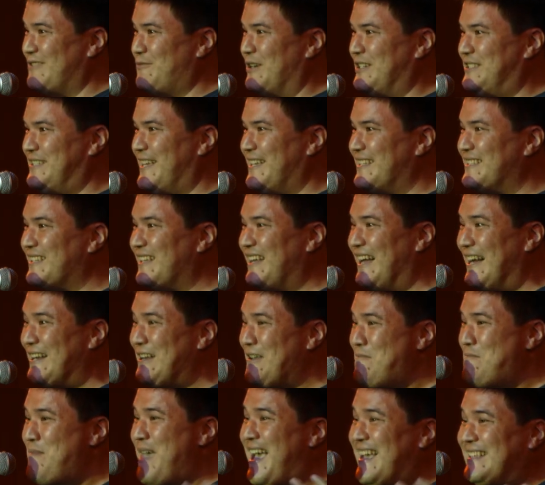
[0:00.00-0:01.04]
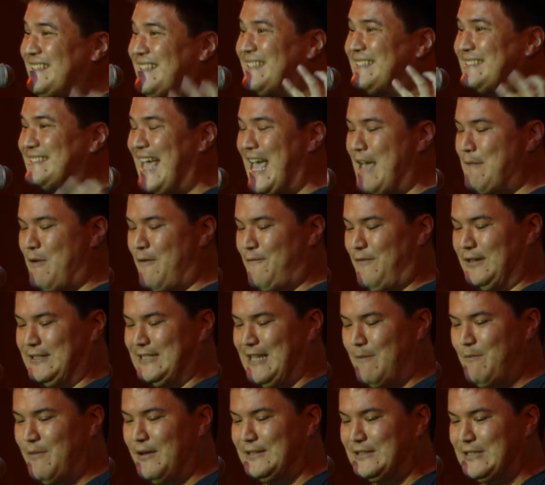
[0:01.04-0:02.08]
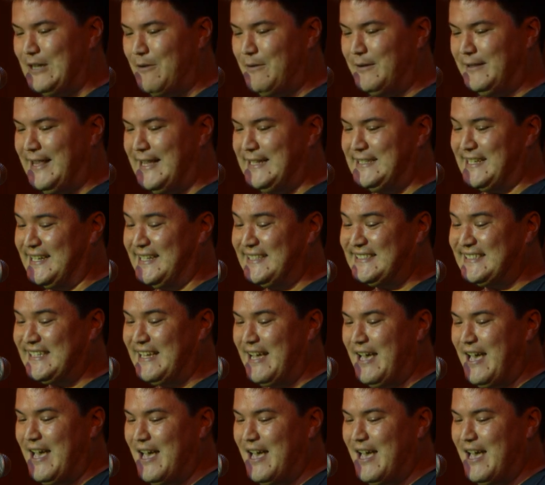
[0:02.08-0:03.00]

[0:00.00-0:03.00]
which is an amazing statement for someone so religious.